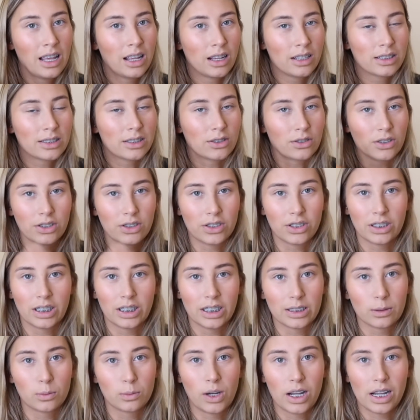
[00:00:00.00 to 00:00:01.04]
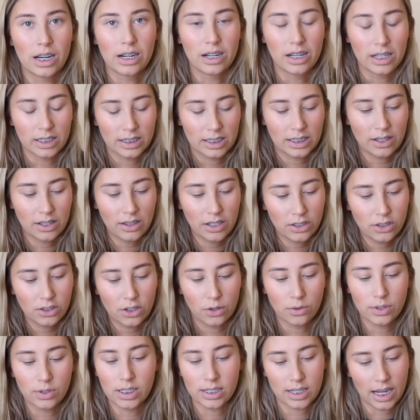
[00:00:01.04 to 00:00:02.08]
Still gonna do this one. It's nothing
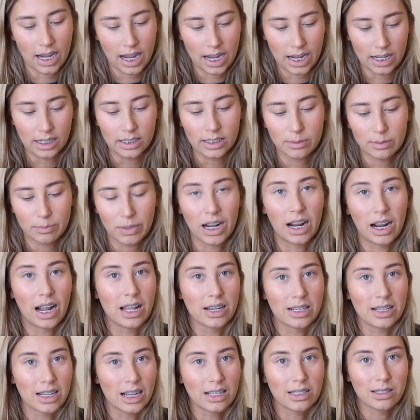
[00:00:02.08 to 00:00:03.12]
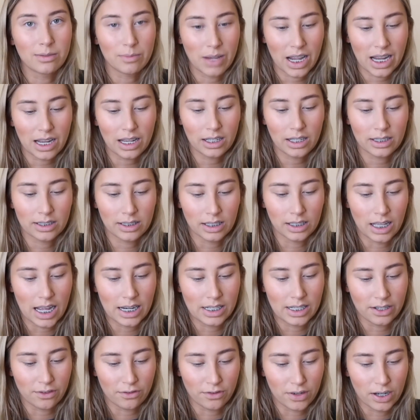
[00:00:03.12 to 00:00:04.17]
too intense, but it does make a slight
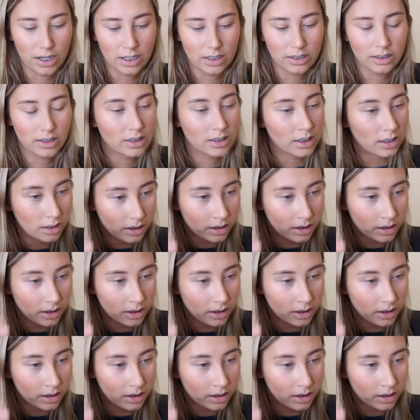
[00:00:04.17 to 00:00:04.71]
difference.